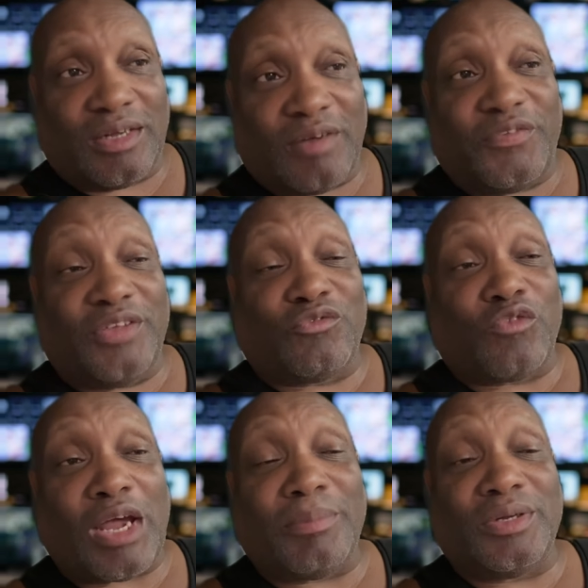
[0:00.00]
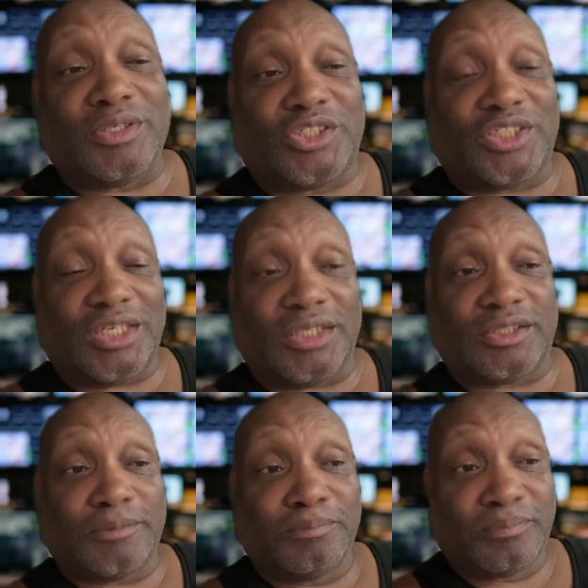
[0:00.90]
of his Robinhood
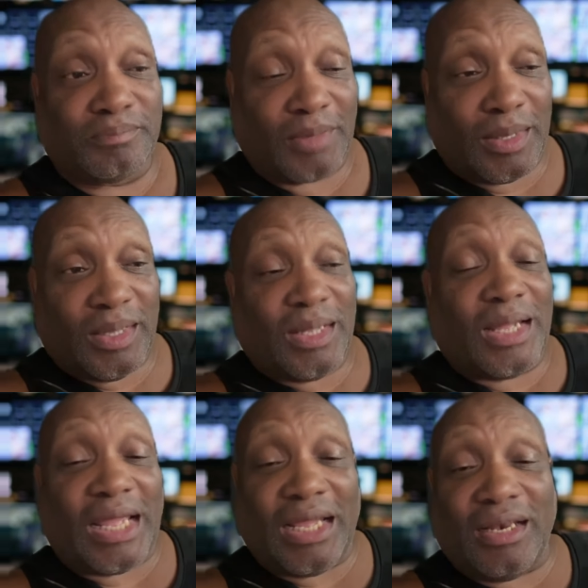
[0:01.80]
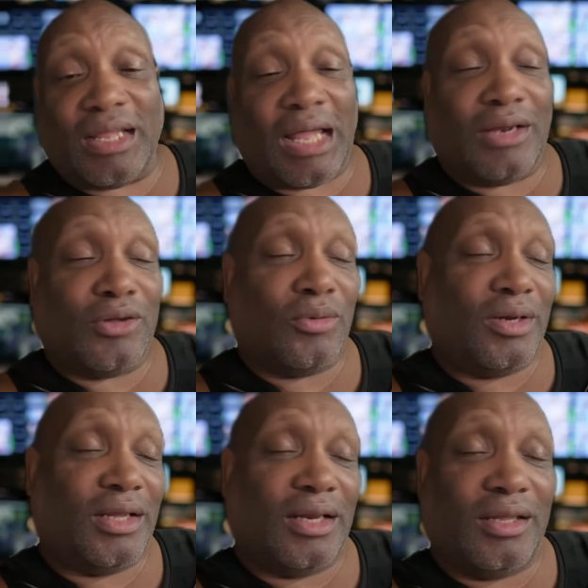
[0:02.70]
shares. And I know
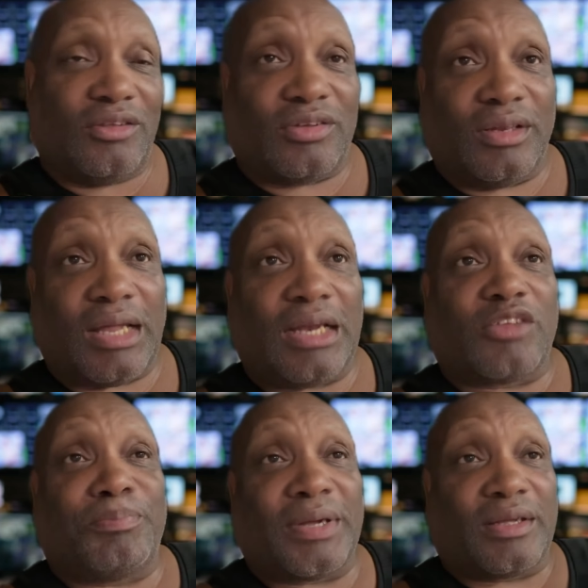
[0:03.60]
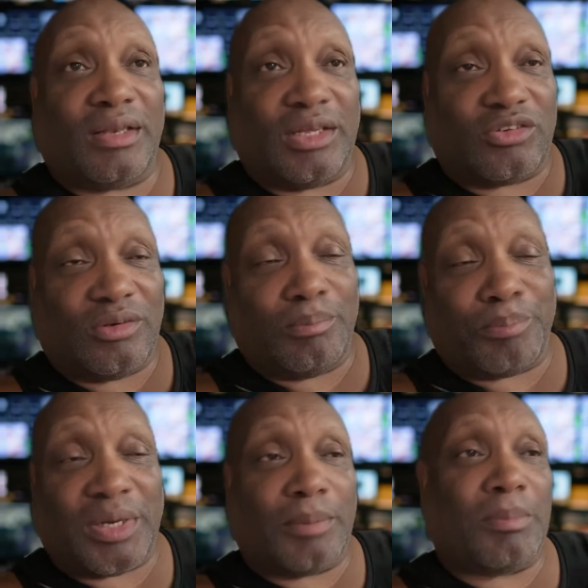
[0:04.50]
it leads to a lot of speculation,
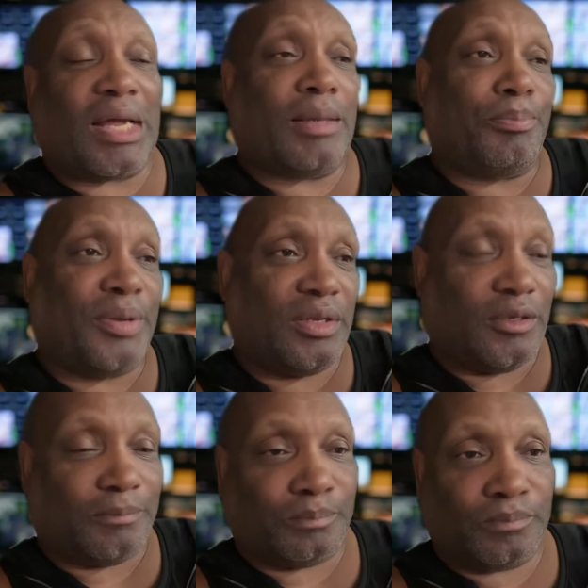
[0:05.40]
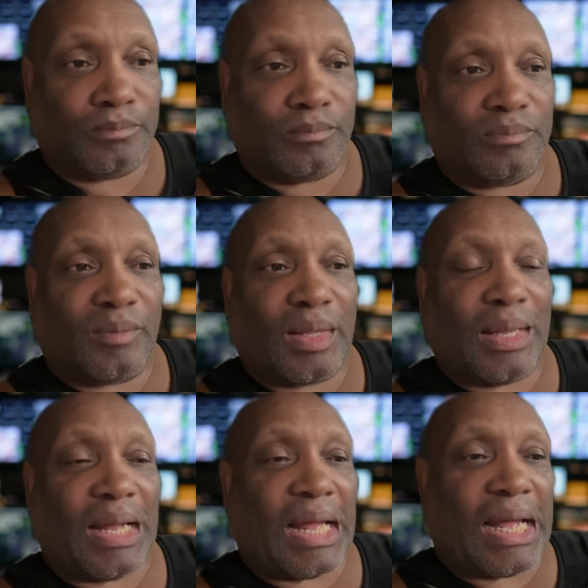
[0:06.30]
but in my opinion,
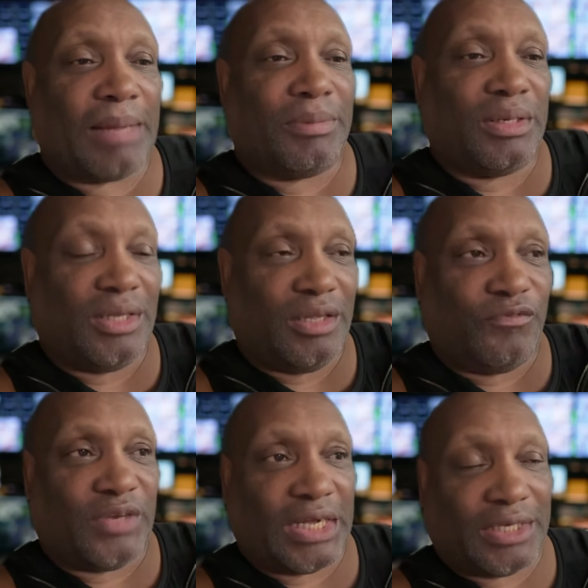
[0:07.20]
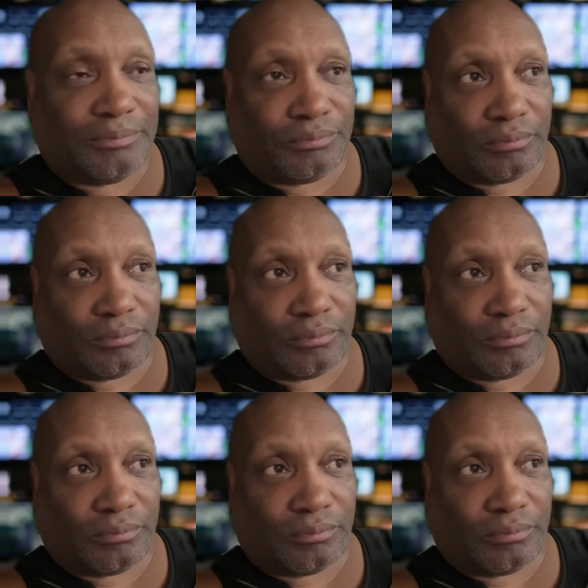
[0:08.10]
I believe that